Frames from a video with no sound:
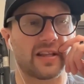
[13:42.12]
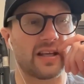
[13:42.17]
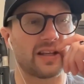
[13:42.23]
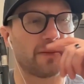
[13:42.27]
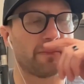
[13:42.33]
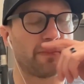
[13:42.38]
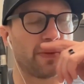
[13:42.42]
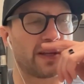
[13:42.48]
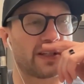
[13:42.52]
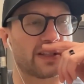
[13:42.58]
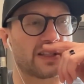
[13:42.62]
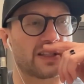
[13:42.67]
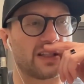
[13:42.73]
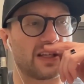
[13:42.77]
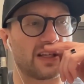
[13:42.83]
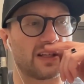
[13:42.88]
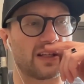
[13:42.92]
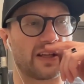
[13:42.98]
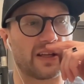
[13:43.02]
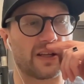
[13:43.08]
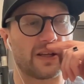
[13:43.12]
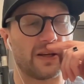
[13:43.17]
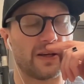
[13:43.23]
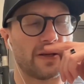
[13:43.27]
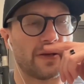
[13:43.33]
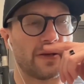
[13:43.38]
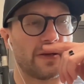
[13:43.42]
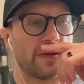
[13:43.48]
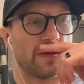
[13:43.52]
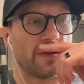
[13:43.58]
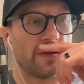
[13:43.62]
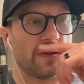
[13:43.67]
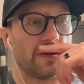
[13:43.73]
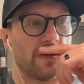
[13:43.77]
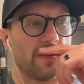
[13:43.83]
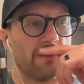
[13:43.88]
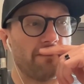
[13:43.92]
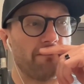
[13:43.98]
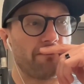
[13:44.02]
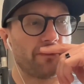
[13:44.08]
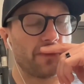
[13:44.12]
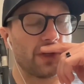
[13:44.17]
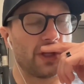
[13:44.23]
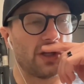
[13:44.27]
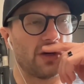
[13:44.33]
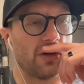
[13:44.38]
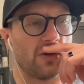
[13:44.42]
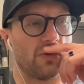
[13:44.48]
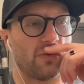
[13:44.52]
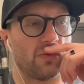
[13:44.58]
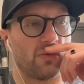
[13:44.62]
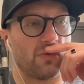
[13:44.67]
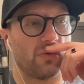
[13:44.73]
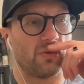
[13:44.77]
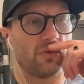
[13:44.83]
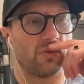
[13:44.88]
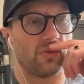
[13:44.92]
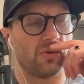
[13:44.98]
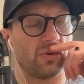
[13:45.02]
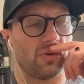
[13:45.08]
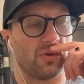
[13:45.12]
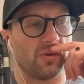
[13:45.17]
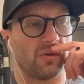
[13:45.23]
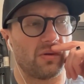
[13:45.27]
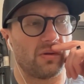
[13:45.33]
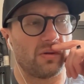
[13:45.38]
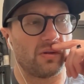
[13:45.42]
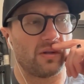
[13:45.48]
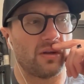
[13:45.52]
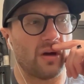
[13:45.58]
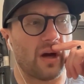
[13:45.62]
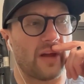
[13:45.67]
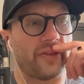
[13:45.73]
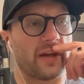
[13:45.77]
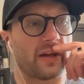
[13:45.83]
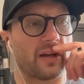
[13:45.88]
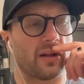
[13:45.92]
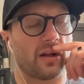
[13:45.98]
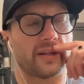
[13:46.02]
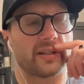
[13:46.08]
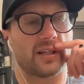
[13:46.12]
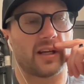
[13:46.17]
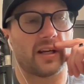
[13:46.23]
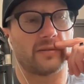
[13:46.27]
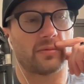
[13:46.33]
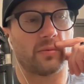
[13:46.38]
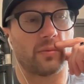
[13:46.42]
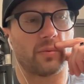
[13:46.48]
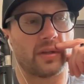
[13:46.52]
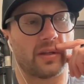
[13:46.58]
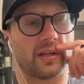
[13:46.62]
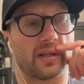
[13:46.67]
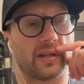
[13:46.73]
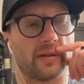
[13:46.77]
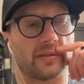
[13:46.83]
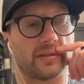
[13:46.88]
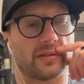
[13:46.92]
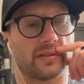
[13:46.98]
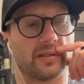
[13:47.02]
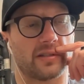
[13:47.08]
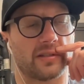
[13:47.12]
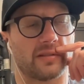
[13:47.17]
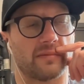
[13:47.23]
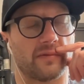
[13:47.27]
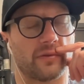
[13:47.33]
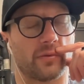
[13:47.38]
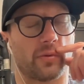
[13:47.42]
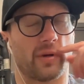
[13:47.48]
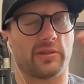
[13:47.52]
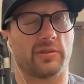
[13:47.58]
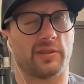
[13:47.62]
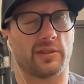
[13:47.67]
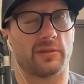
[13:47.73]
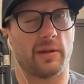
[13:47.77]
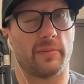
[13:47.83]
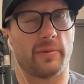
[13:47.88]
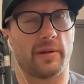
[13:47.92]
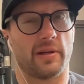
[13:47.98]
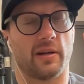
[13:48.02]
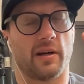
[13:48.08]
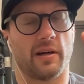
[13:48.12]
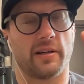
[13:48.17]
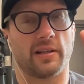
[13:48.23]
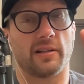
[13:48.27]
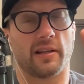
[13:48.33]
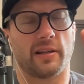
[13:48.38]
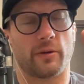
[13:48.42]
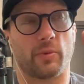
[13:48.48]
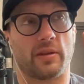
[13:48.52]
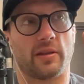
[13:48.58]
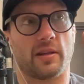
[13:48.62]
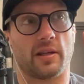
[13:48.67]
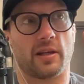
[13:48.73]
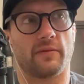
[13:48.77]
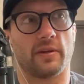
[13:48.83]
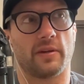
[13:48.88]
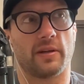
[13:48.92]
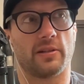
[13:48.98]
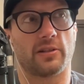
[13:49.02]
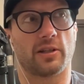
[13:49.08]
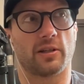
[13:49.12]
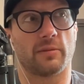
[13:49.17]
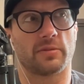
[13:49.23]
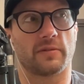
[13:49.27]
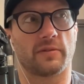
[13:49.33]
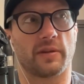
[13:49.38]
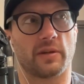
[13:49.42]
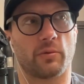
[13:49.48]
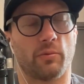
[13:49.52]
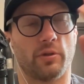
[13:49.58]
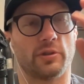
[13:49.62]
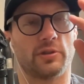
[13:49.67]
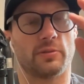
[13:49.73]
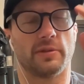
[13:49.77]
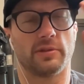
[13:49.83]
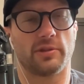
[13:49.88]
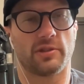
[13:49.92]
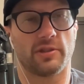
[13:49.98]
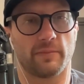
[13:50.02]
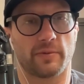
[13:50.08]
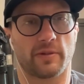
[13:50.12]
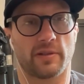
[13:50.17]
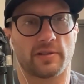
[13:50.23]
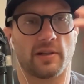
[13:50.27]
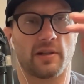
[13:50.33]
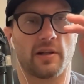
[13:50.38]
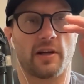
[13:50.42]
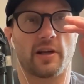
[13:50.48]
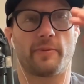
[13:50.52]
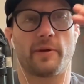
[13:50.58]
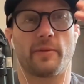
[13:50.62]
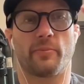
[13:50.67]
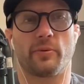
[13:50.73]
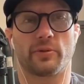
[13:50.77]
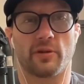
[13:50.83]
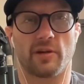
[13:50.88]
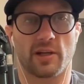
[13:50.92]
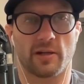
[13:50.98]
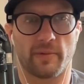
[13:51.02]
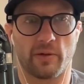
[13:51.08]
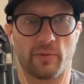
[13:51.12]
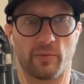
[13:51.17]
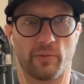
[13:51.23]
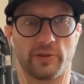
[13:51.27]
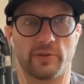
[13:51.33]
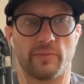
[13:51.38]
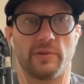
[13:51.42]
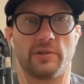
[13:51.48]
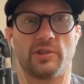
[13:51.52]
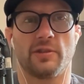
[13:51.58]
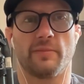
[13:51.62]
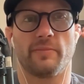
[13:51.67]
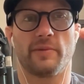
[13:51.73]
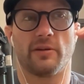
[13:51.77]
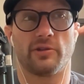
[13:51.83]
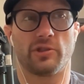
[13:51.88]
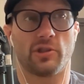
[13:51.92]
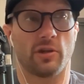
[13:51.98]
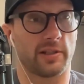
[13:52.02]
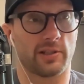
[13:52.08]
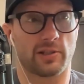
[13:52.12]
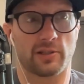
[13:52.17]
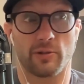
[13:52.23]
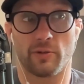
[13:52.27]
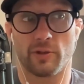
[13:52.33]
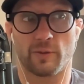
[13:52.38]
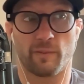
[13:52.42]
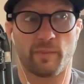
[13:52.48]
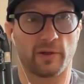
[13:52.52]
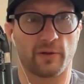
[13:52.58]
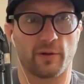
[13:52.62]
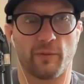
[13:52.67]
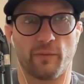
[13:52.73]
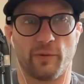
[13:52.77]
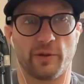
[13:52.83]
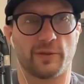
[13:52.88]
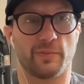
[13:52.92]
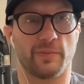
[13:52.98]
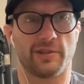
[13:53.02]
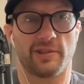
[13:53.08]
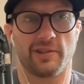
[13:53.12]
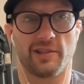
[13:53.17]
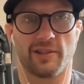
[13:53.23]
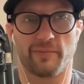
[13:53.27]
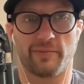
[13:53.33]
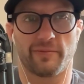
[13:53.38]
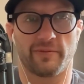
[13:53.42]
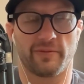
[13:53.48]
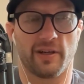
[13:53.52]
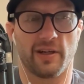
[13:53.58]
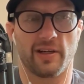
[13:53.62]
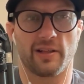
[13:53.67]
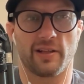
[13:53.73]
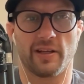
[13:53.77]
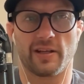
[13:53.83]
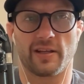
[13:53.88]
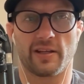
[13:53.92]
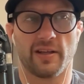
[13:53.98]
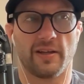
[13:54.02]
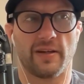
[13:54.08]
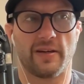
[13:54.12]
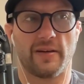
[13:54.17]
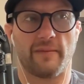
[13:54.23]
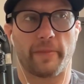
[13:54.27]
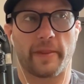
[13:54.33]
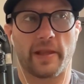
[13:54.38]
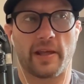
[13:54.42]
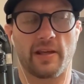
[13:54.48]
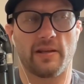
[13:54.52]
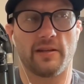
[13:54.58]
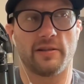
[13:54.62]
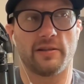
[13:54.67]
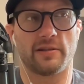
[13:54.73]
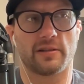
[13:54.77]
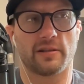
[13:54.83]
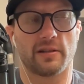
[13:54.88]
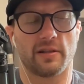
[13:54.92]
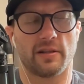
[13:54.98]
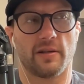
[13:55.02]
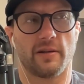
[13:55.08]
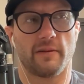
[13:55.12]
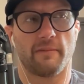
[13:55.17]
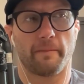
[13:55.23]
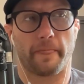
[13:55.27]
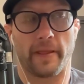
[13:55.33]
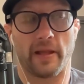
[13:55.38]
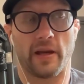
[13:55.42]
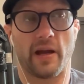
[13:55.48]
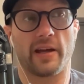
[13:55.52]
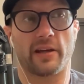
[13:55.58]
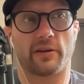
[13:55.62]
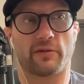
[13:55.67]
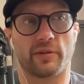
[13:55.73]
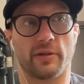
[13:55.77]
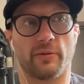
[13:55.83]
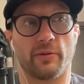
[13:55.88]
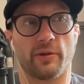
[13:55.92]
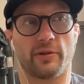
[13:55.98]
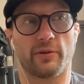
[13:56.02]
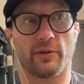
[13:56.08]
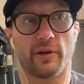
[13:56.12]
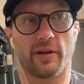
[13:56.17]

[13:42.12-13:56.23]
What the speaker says: the biggest thing, like, I think a lot of times when we think about system of questions, maybe in hunting, like we think of it in terms of like woodsmanship, because a lot of people talk about woodsmanship. Now, Johnny Stewart's big on woodsmanship, right? Like he is, and I agree with you.